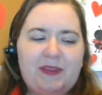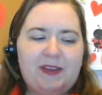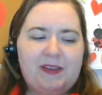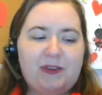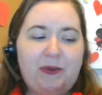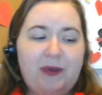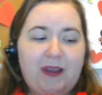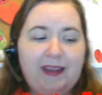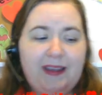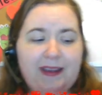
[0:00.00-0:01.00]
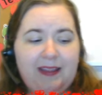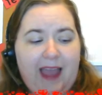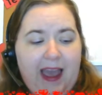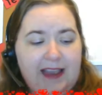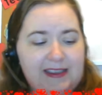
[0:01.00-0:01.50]
So
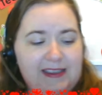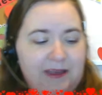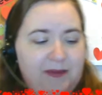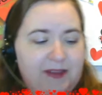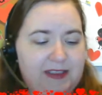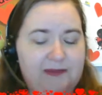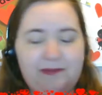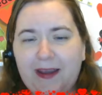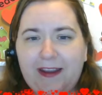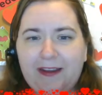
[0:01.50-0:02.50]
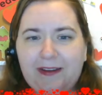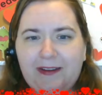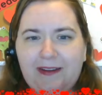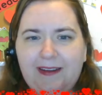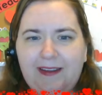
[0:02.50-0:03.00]
last tip, this
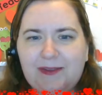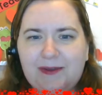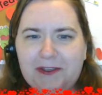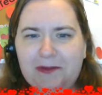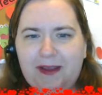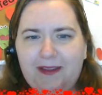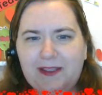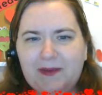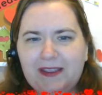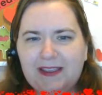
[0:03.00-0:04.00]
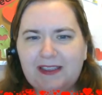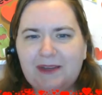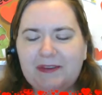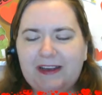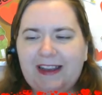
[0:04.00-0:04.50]
wasn't on my list, so this is
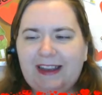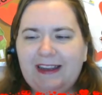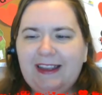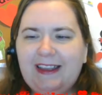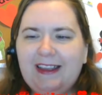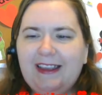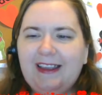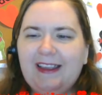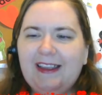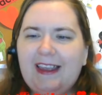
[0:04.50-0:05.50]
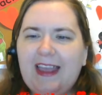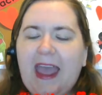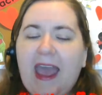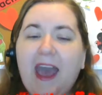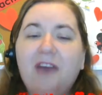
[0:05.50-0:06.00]
number 8.
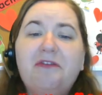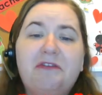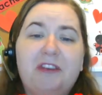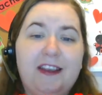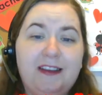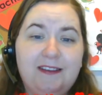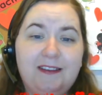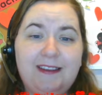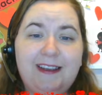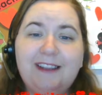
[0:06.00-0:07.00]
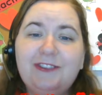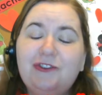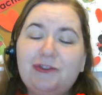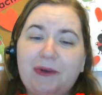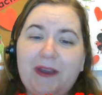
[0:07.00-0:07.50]
Have fun.
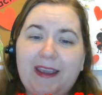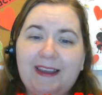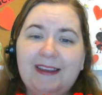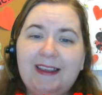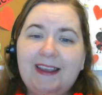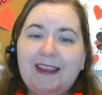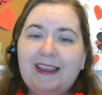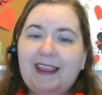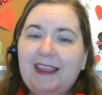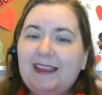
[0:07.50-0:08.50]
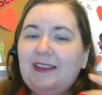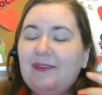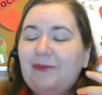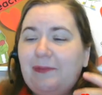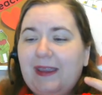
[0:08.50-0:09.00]
Enjoy it.
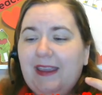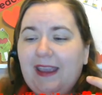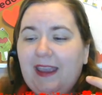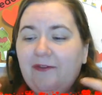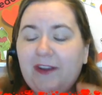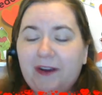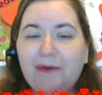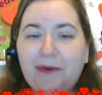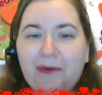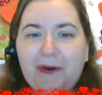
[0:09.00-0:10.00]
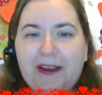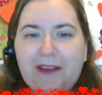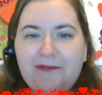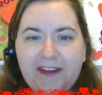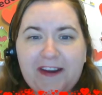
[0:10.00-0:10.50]
It will be a very
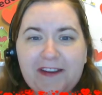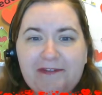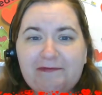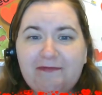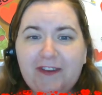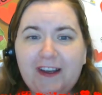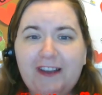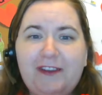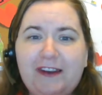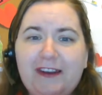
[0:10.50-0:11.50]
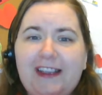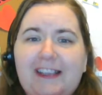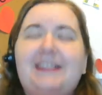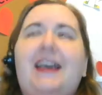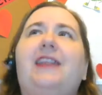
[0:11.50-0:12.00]
rewarding, very fun, very
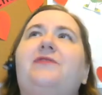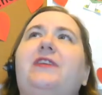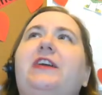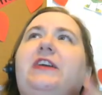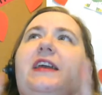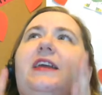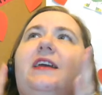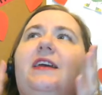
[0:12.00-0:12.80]
exciting, very